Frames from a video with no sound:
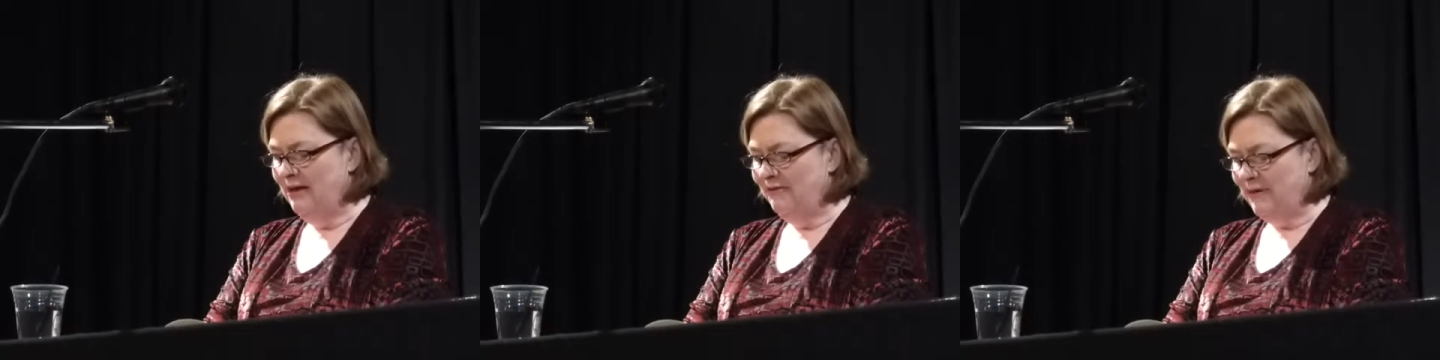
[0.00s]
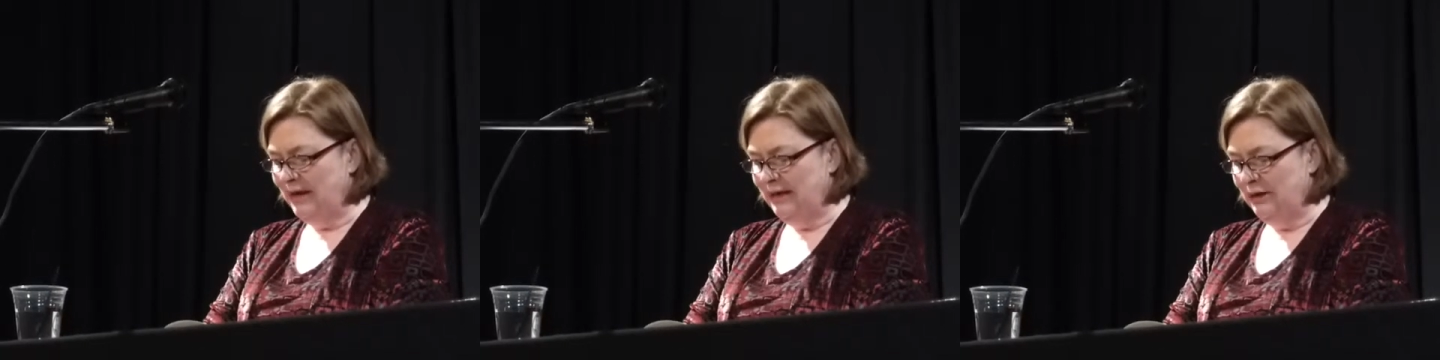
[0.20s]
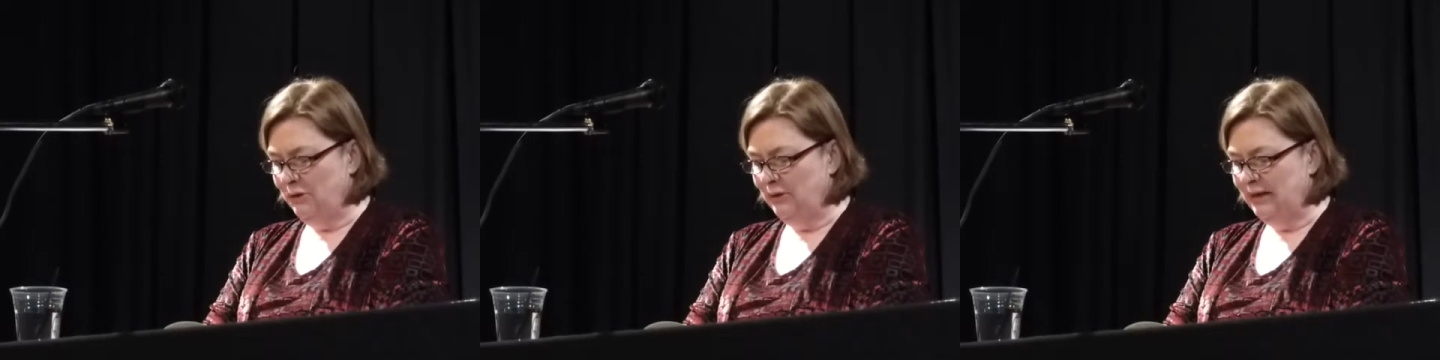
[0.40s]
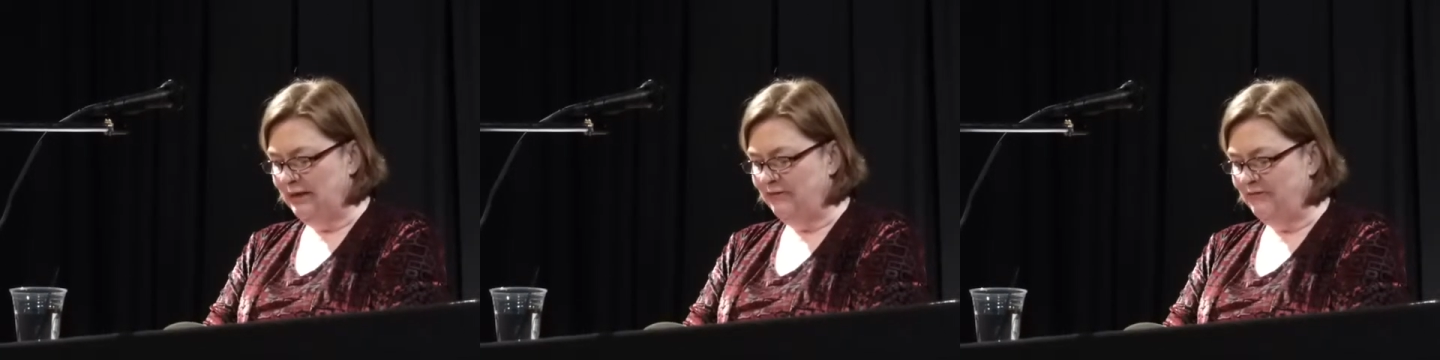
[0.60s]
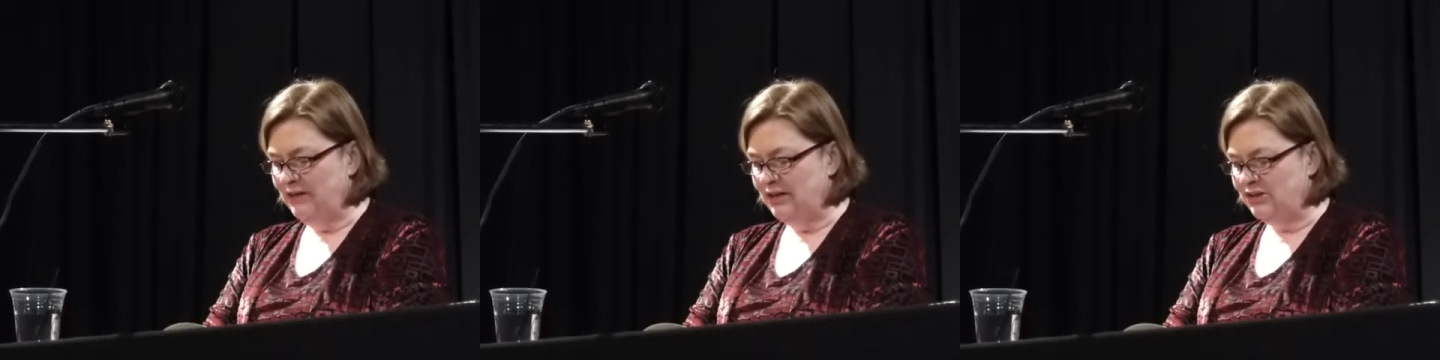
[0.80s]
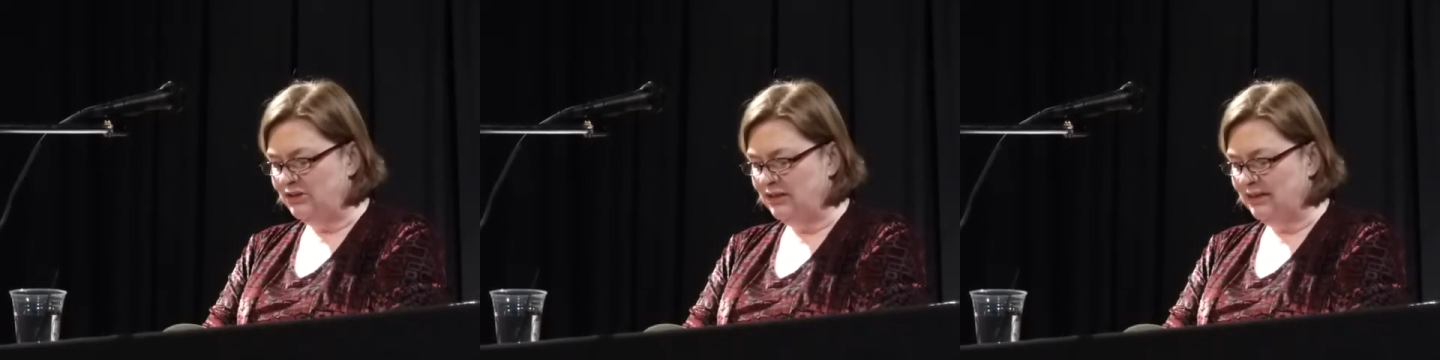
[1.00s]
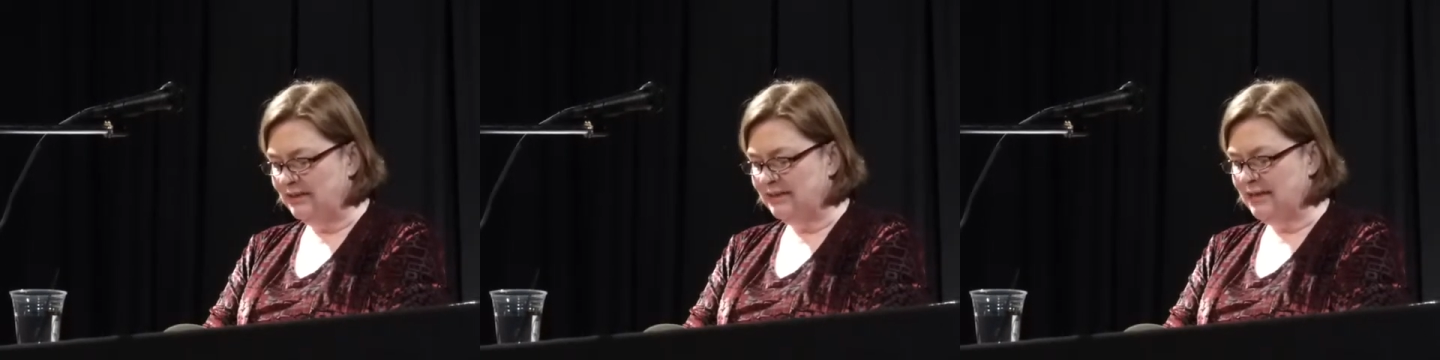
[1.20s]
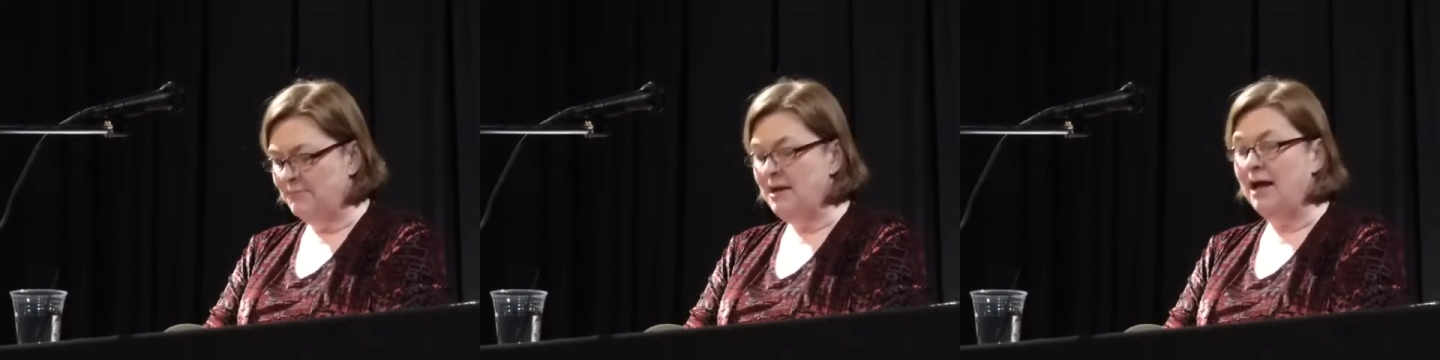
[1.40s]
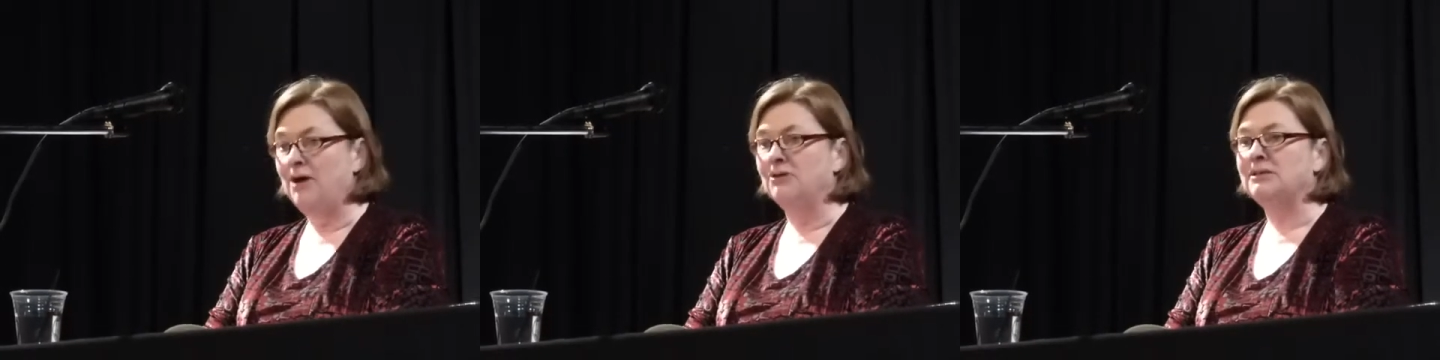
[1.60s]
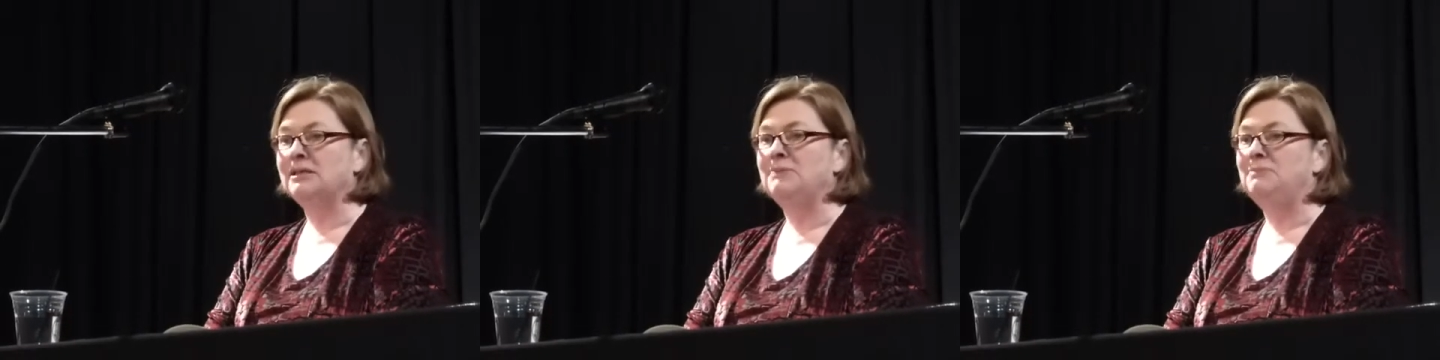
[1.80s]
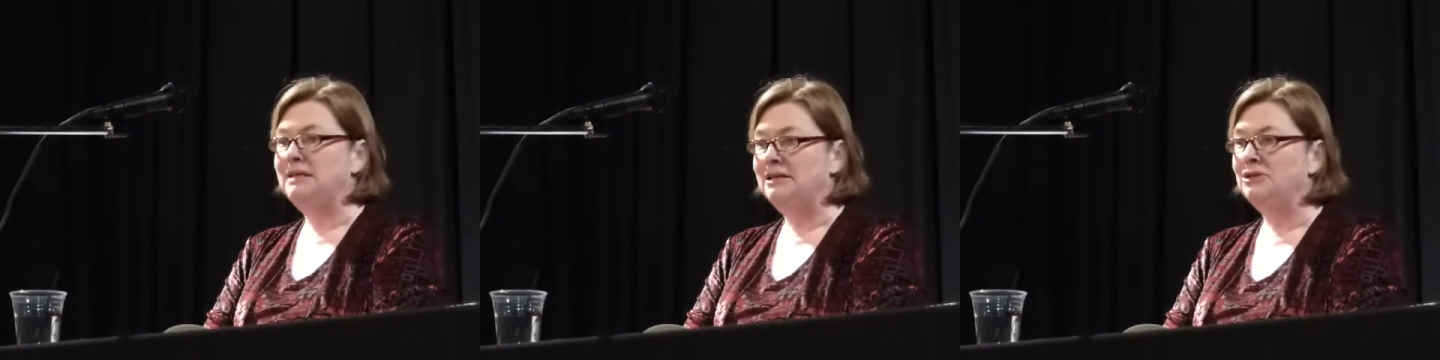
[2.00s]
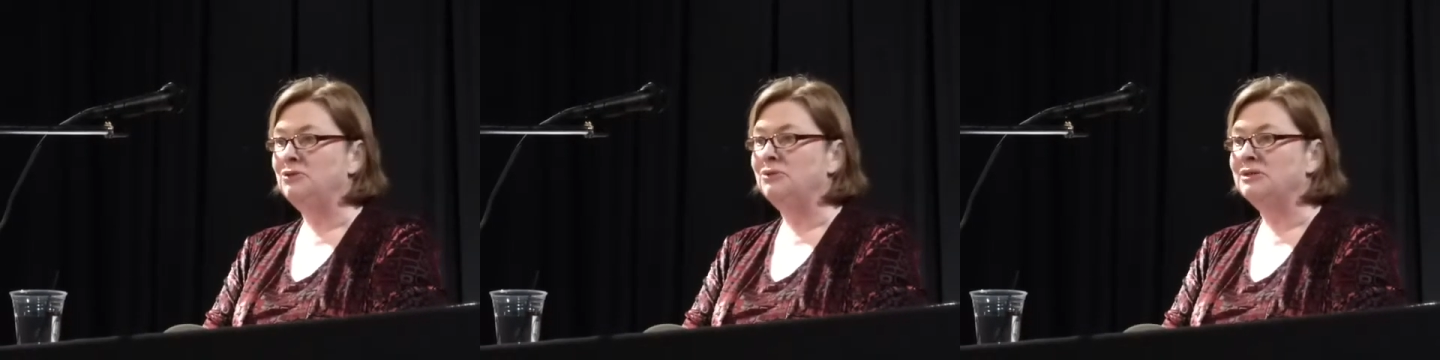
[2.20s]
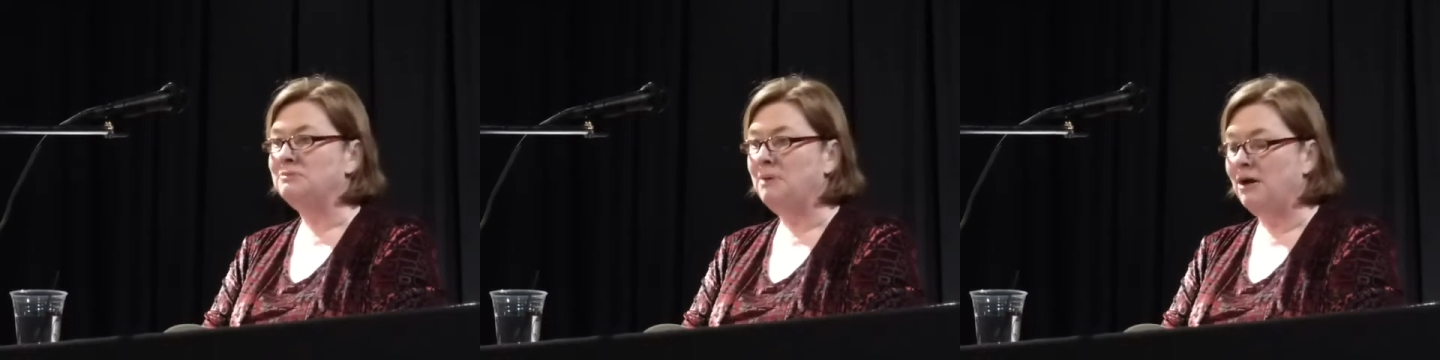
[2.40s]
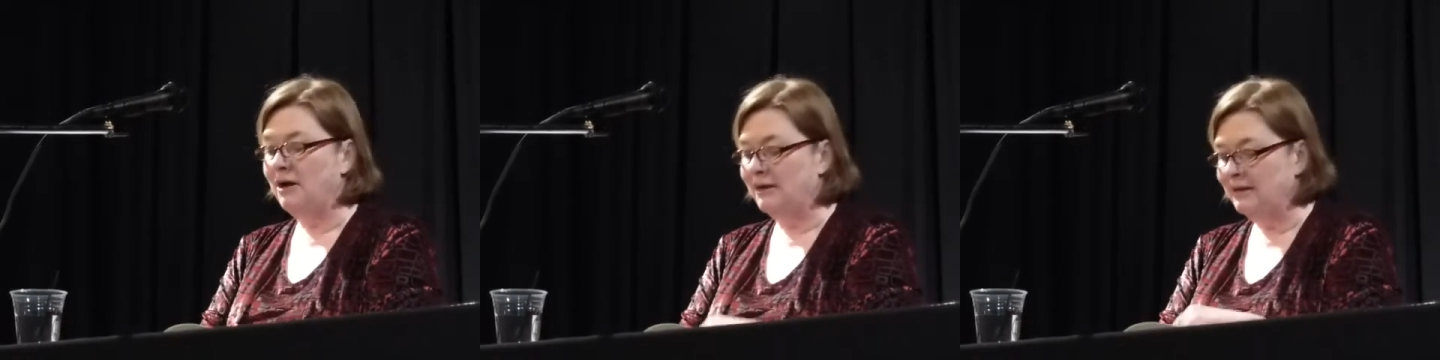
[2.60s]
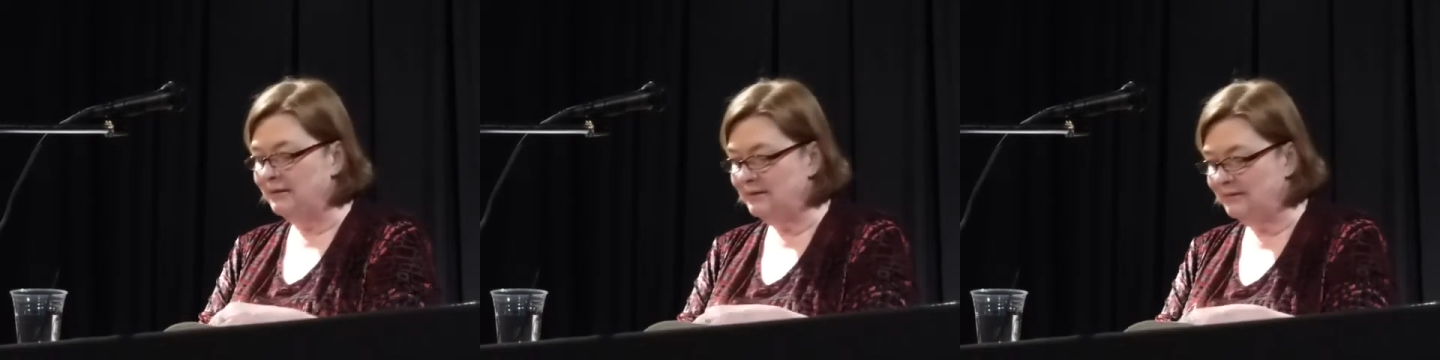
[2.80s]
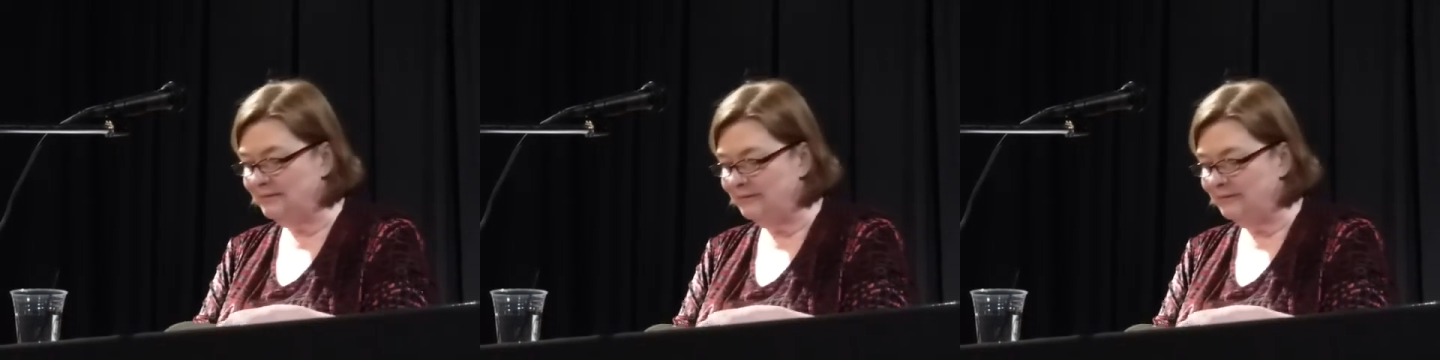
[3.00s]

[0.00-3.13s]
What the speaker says: finding only a fish that has somehow slipped into his pocket.